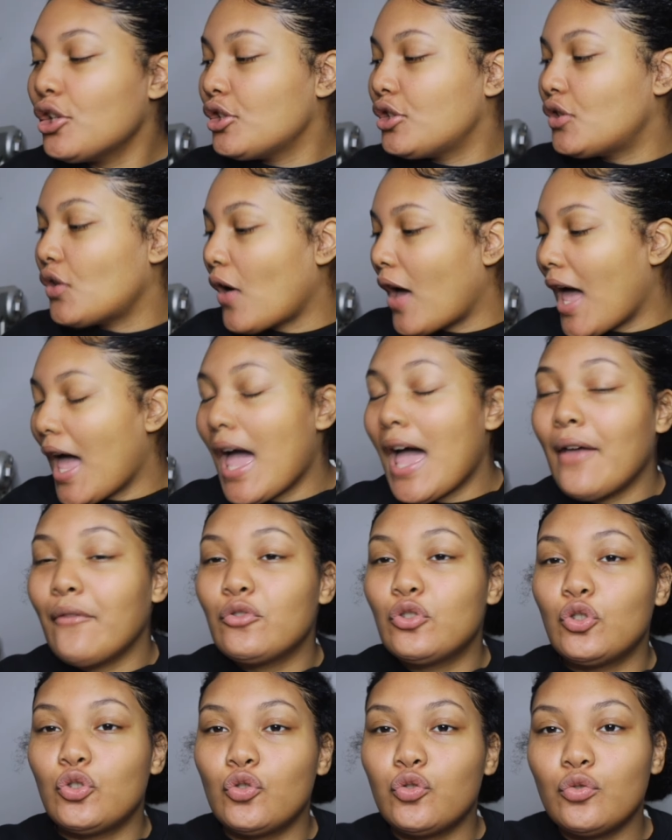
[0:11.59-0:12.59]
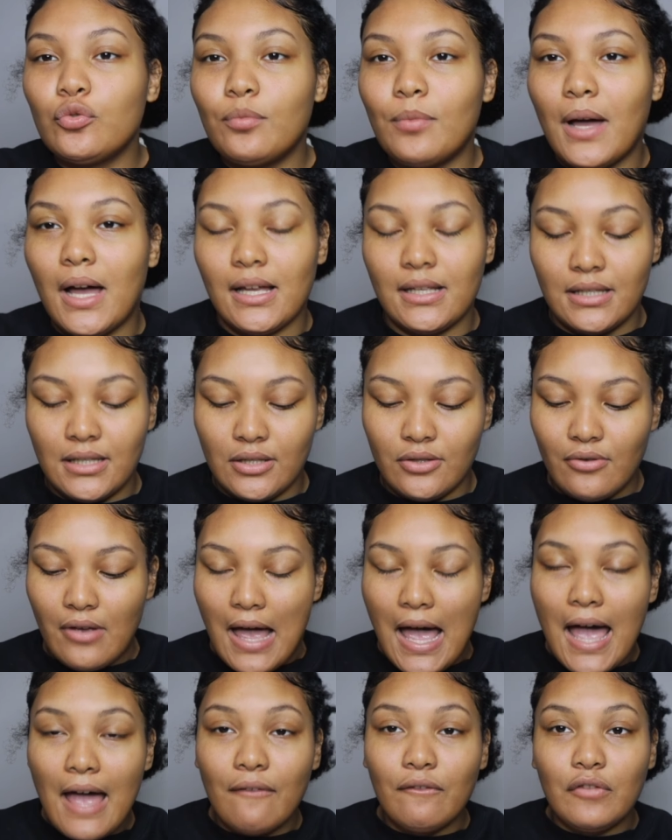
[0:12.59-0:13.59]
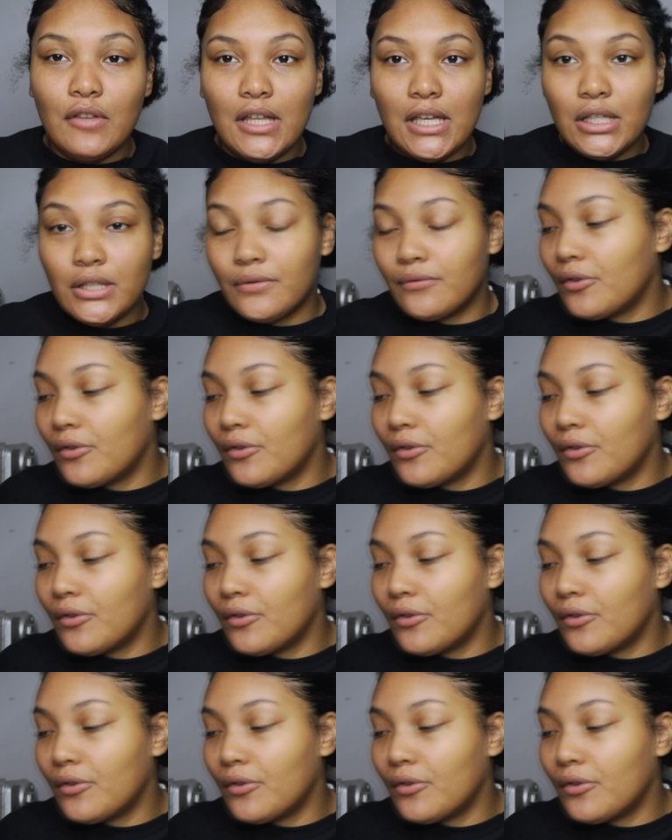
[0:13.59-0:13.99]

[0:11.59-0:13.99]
So I have two boxes. So I have these